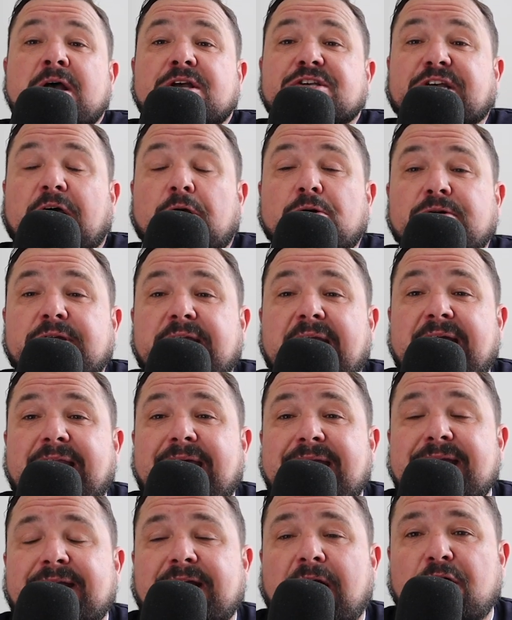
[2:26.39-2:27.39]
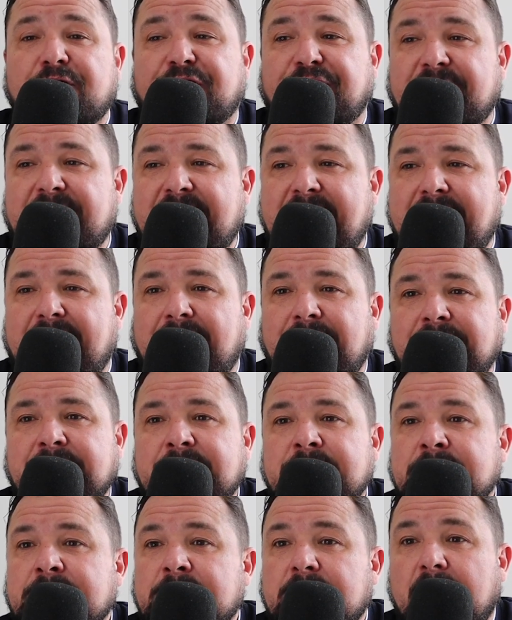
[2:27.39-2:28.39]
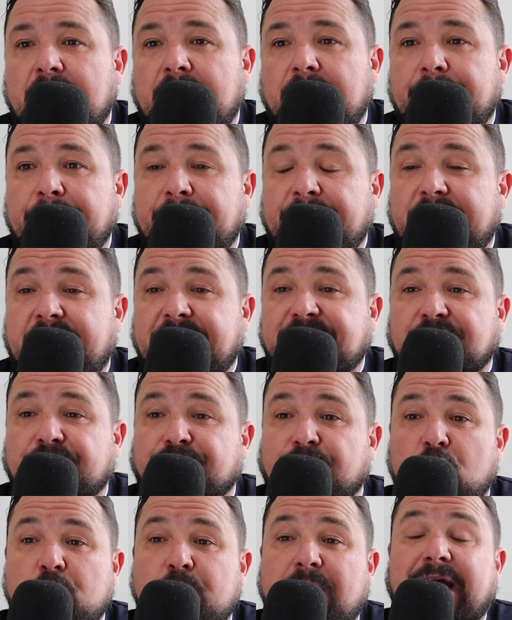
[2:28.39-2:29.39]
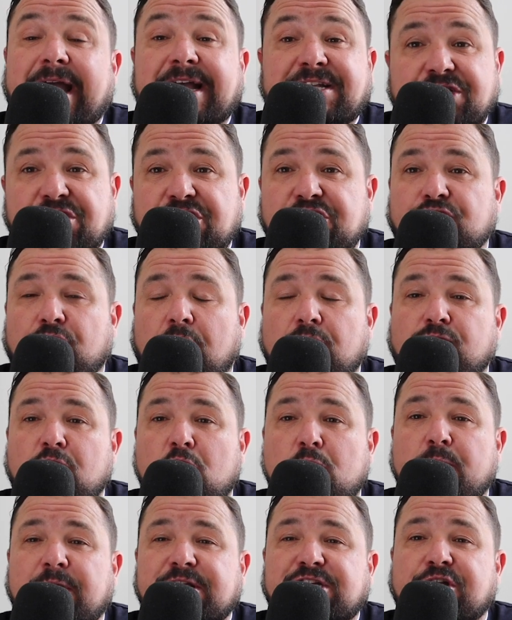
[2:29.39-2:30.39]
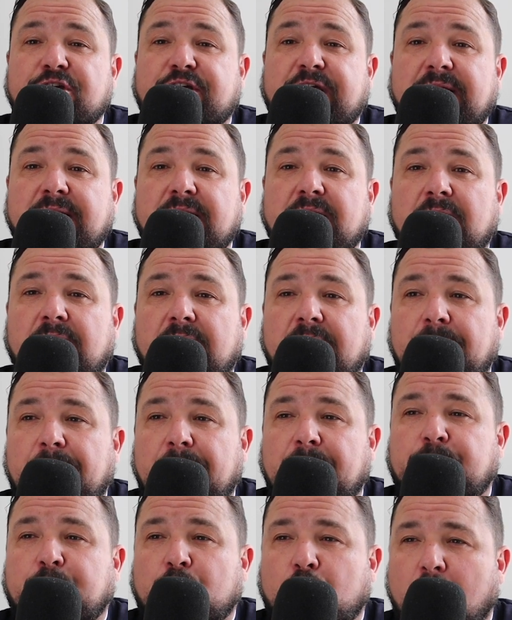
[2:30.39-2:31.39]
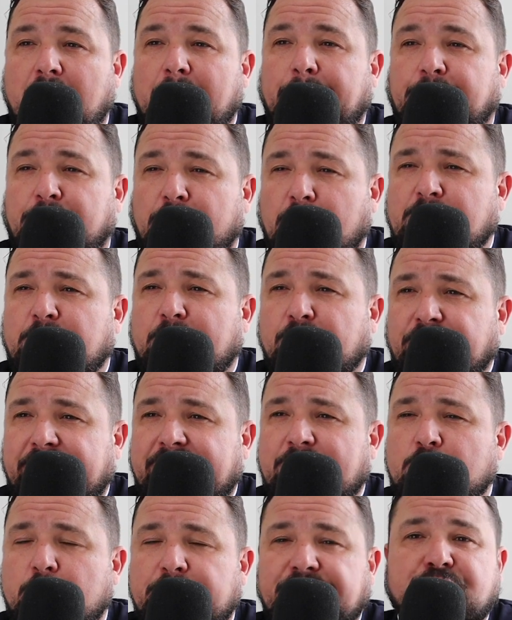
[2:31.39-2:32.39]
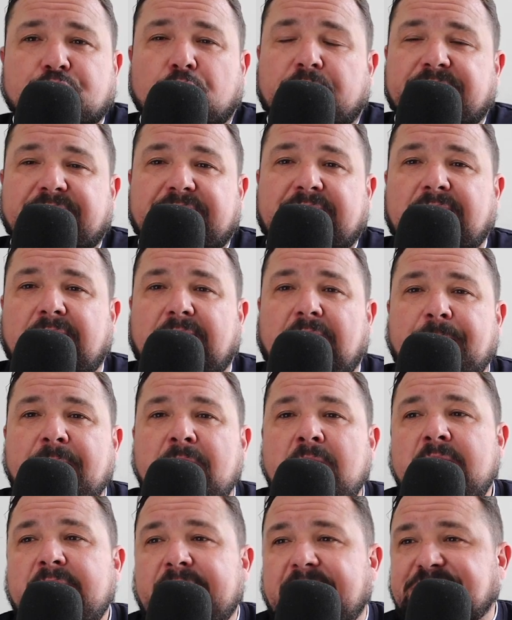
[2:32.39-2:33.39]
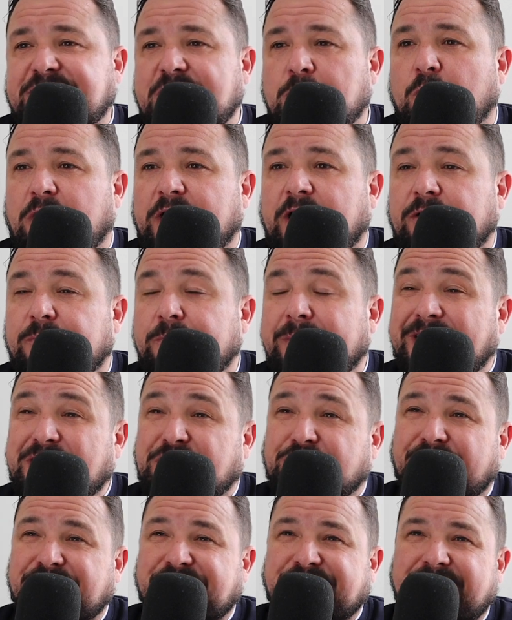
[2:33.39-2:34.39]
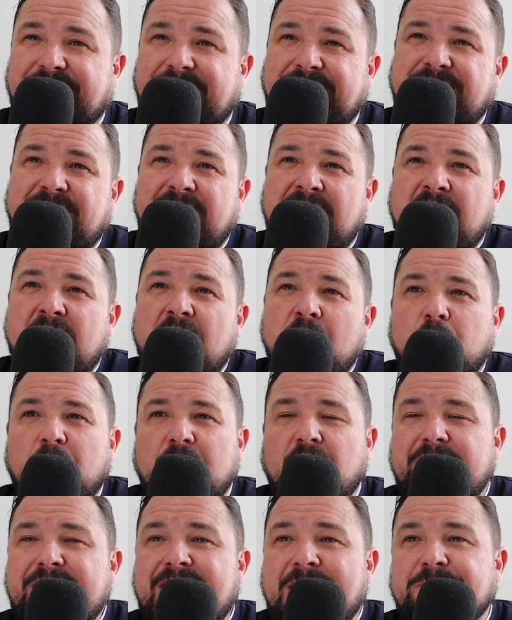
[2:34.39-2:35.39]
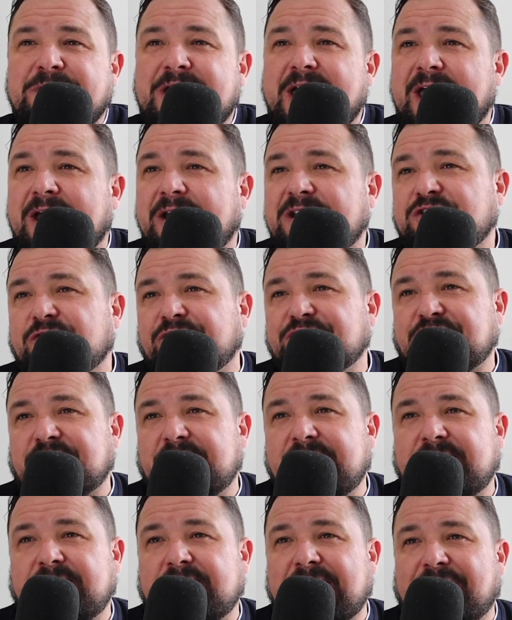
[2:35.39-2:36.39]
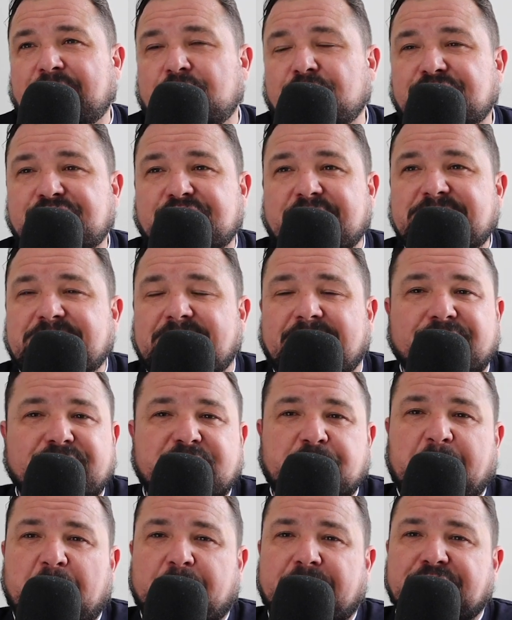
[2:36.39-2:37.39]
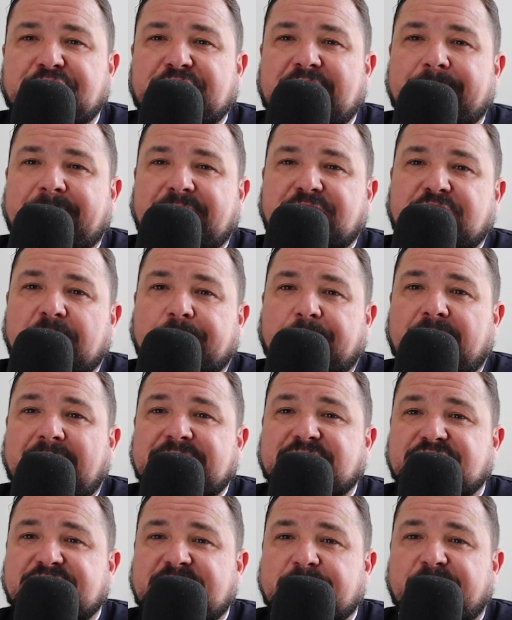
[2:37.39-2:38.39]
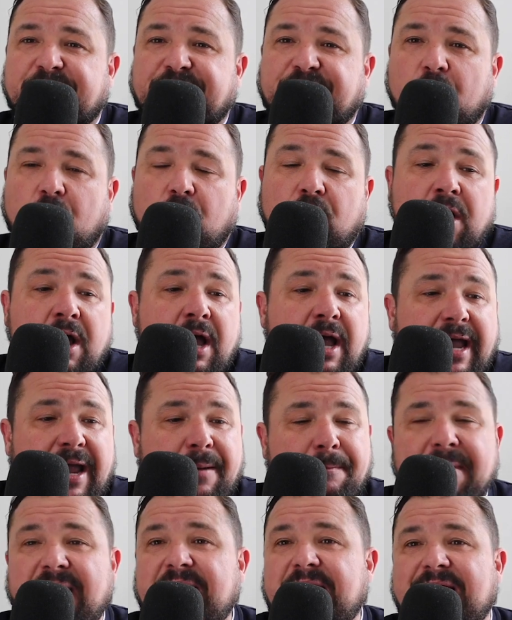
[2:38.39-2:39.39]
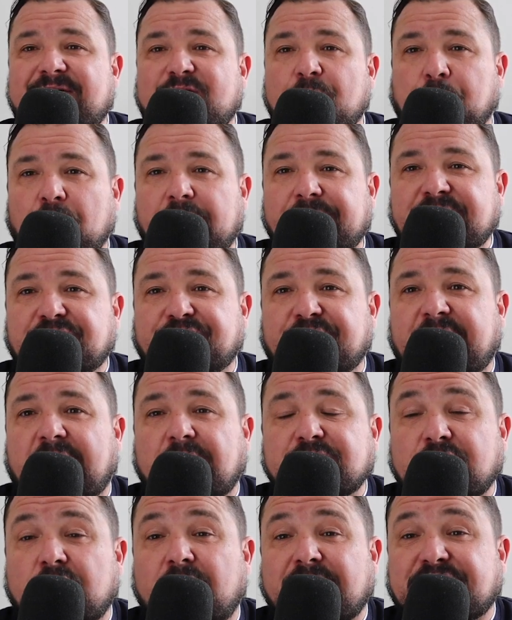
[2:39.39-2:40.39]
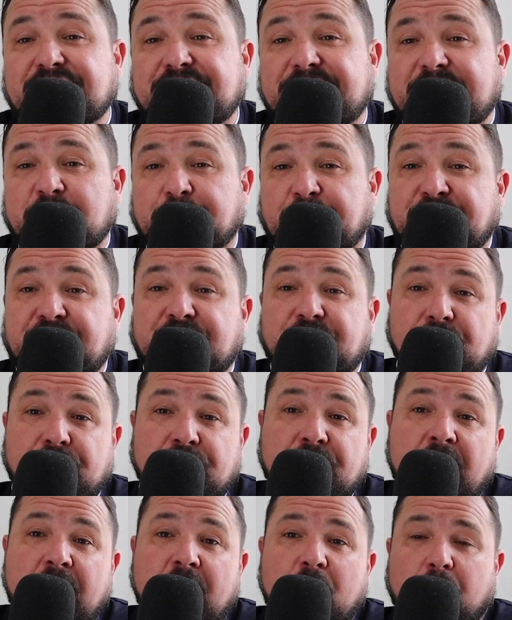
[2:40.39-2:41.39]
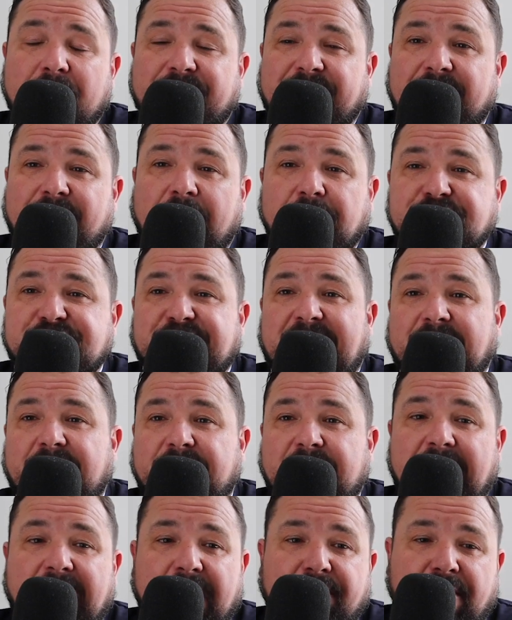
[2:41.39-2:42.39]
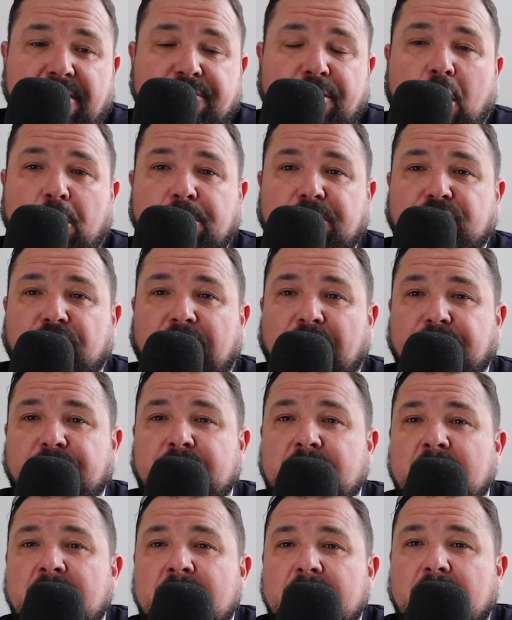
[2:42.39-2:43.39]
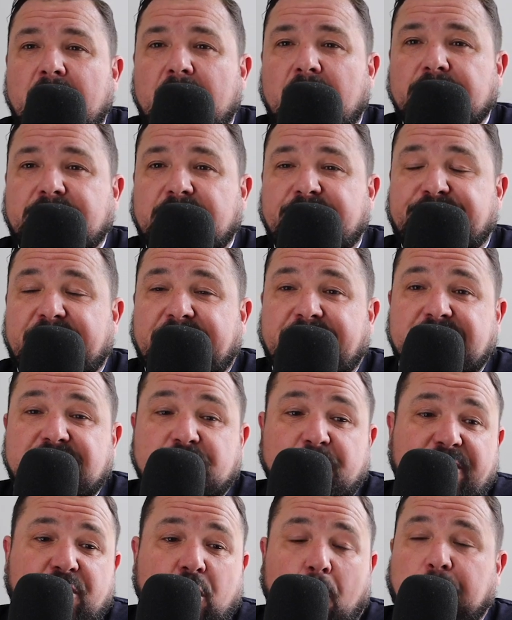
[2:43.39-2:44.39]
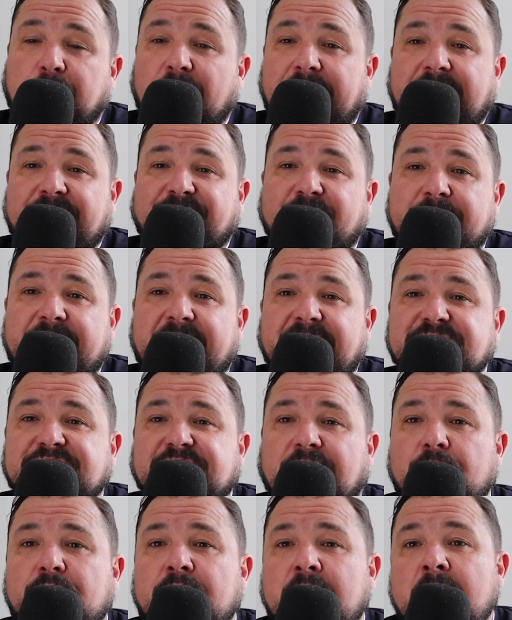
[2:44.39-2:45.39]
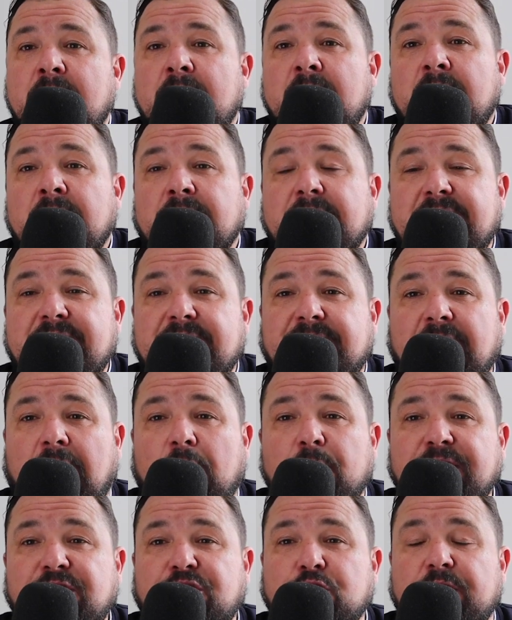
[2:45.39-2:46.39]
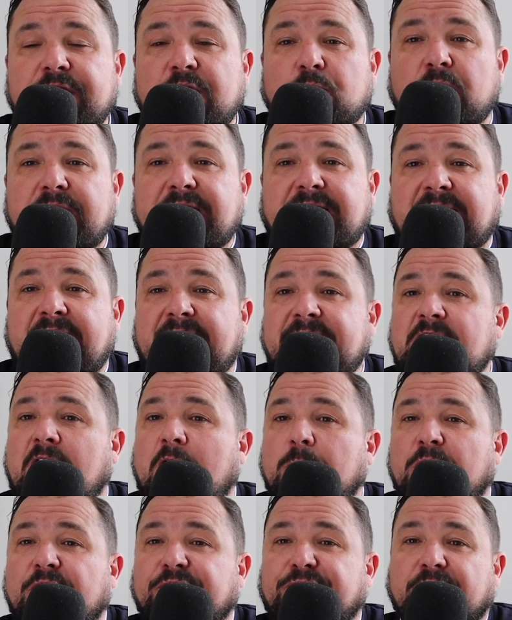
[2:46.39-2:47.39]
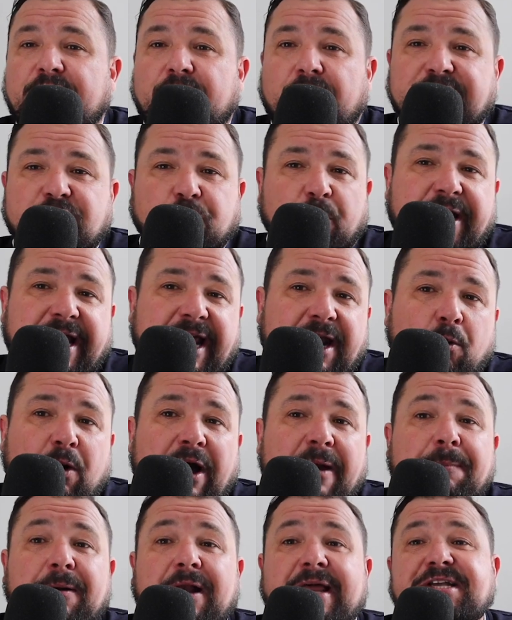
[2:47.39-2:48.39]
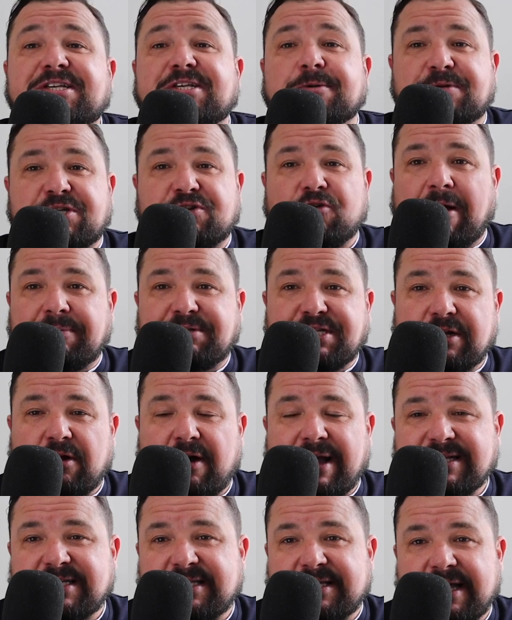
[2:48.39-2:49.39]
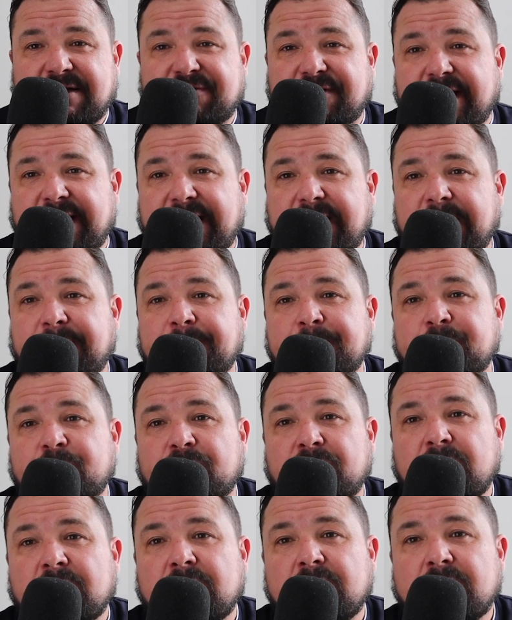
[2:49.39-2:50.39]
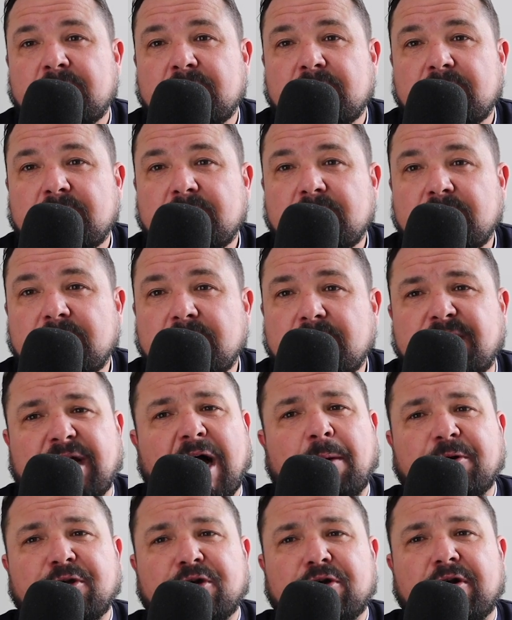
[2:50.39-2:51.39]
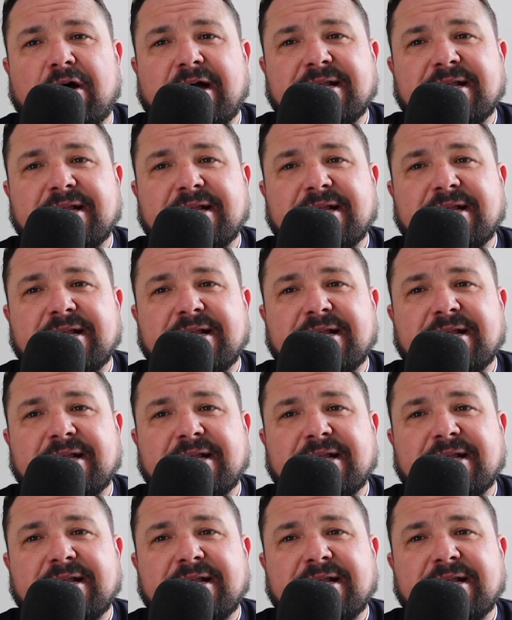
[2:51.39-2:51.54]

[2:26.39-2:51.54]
So, yeah, there you go. For now, it's a rumour, it's a strong rumour, it's looking quite probable that he will be joining the club. Is it one I'm interested in? Well, I am, yeah. He's obviously had a good season under his belt in the Championship, but as I said before in many other previous videos, I'd like to see us pursue with our own talent and our own homegrown defenders, and we've got plenty of them there. So, there you go. Enjoy your weekend. I'm off for a nice weekend away. Please subscribe to Lions TV. Come on, you